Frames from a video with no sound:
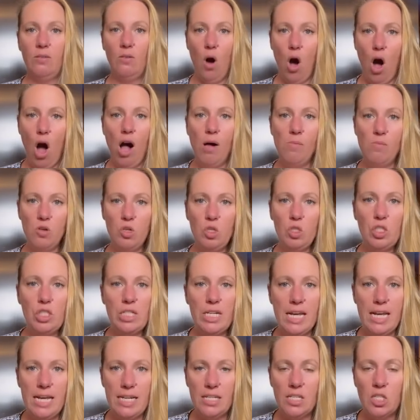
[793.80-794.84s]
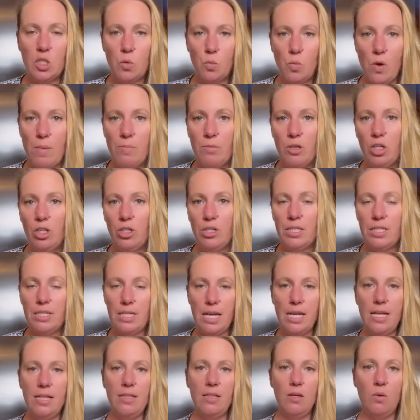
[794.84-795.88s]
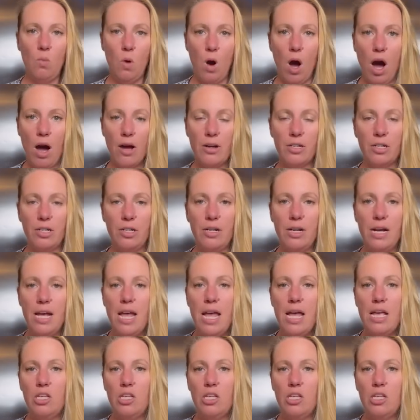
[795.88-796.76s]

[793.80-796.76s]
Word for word: almost hit swimmers in the water.